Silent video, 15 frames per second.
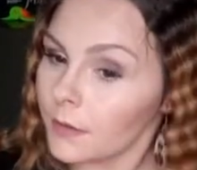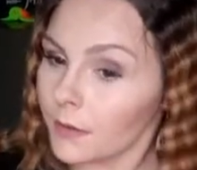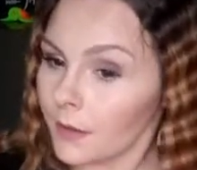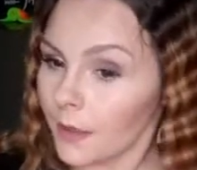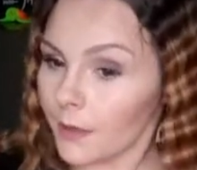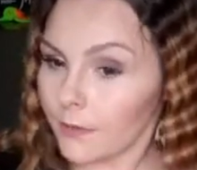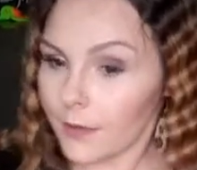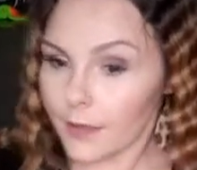
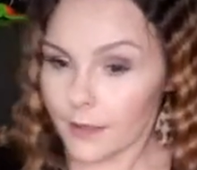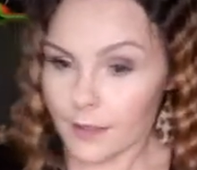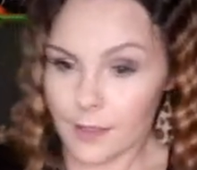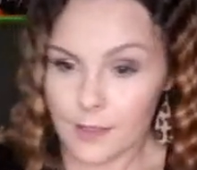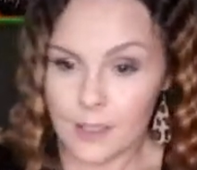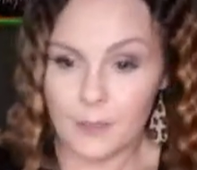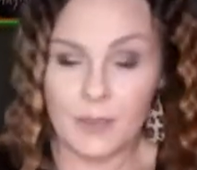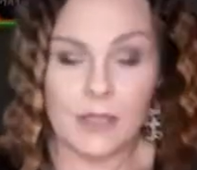All right,
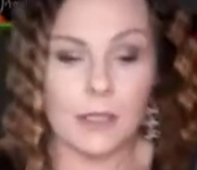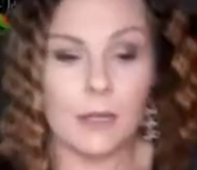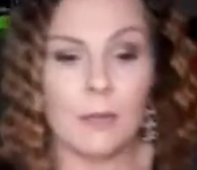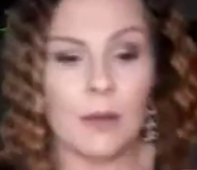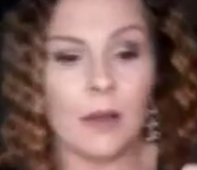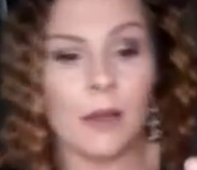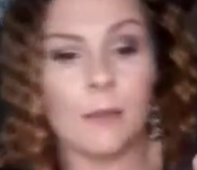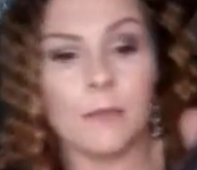easy peasy
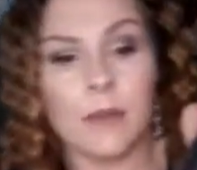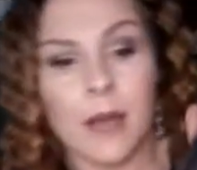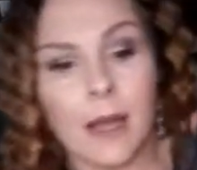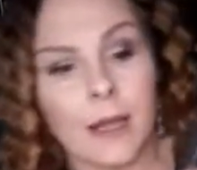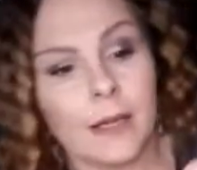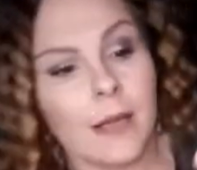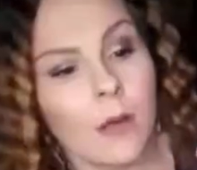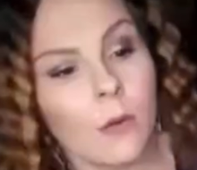pumpkin
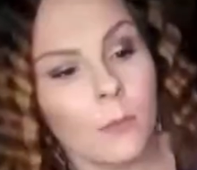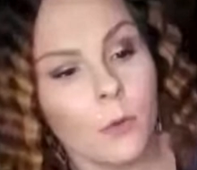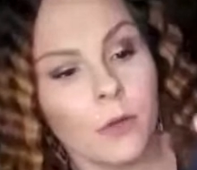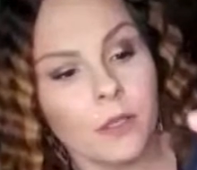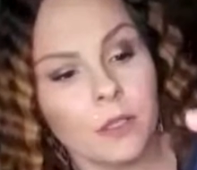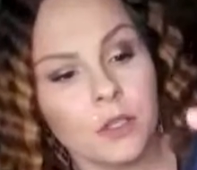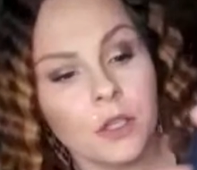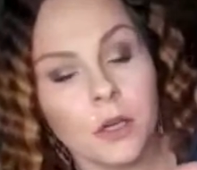pie. Now I'm going
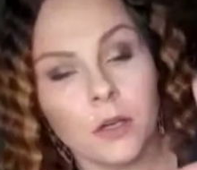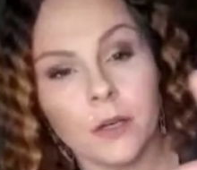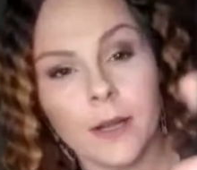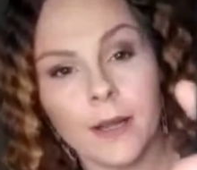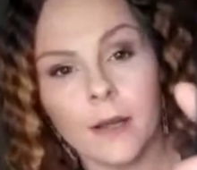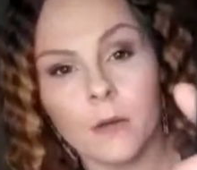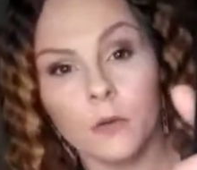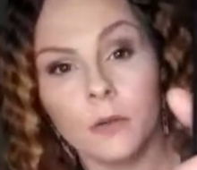to shut her
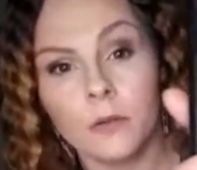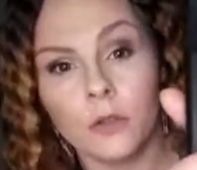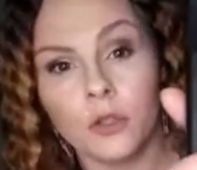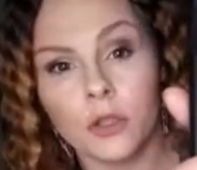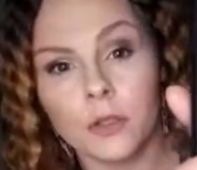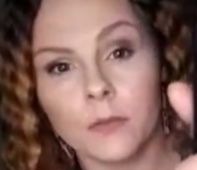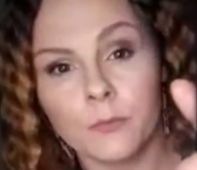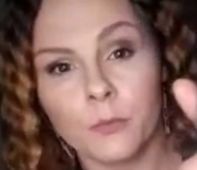down. You
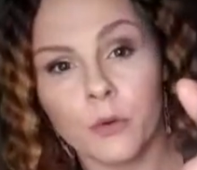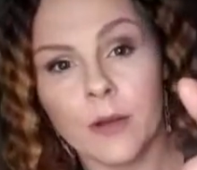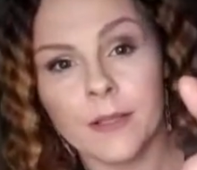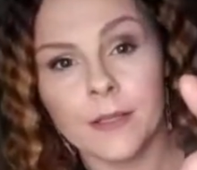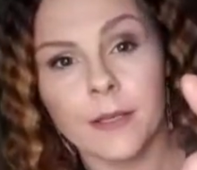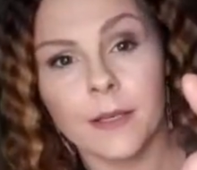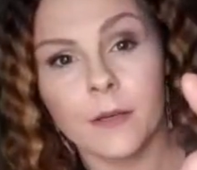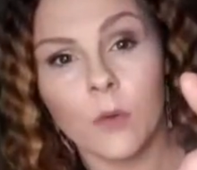just press
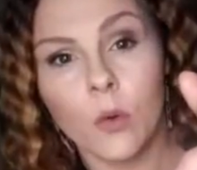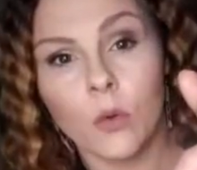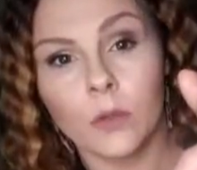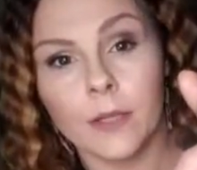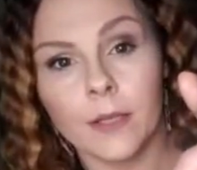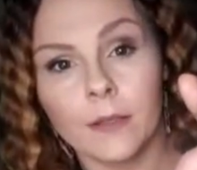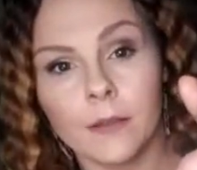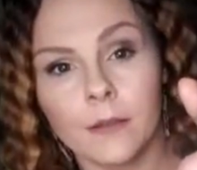it in and hold
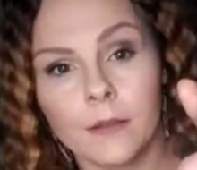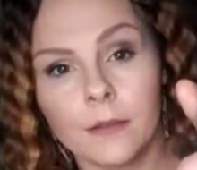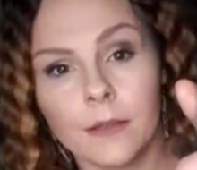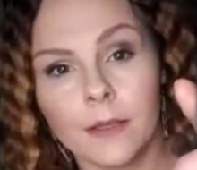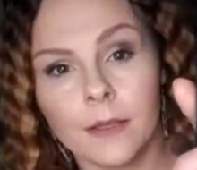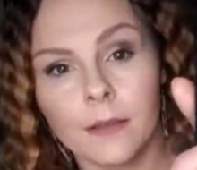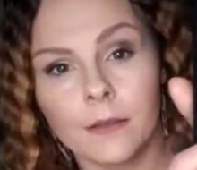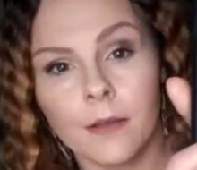it to
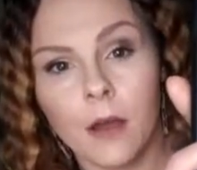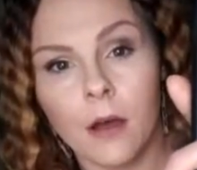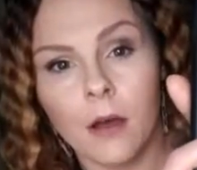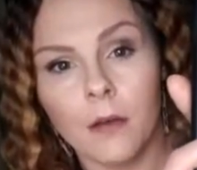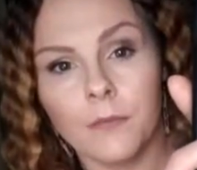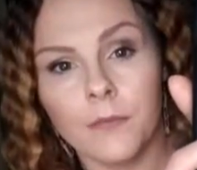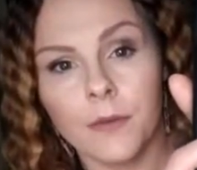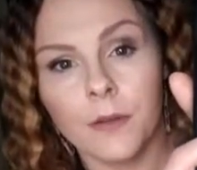get it
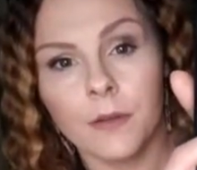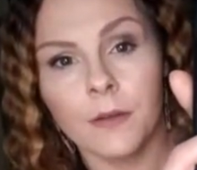off.